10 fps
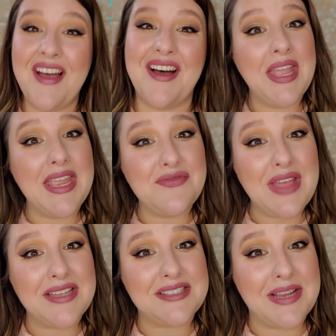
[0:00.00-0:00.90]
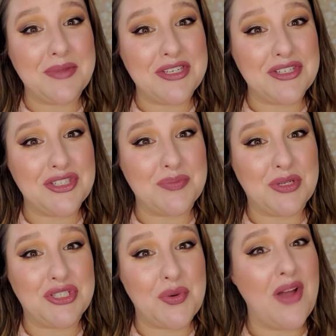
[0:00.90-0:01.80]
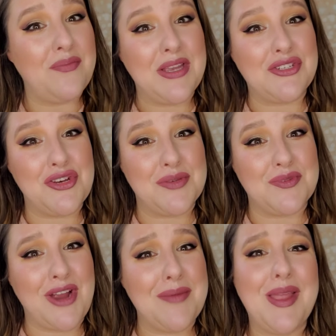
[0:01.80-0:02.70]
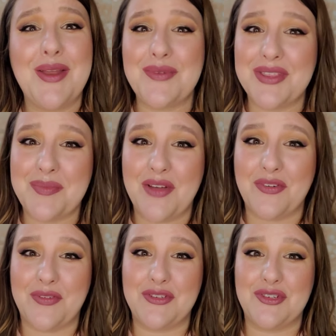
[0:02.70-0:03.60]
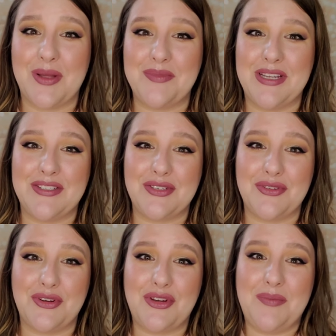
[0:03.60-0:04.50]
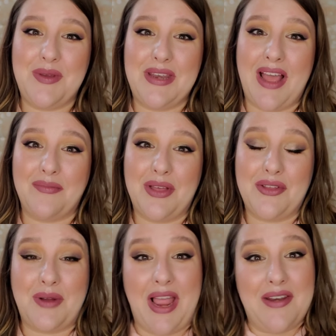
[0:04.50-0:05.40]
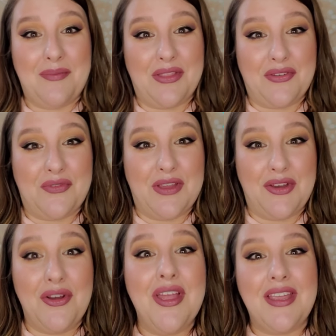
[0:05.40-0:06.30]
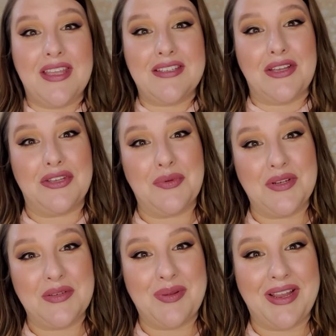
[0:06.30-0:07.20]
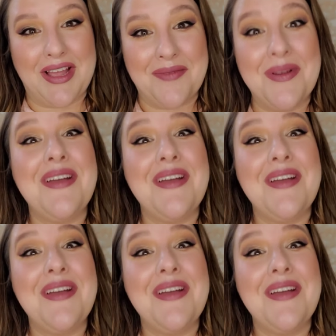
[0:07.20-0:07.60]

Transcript: um, if that statement didn't just put you off, make sure you subscribe and ring the bell for future updates so your creepy, not mother kind of mother figure can tell you what to pick up.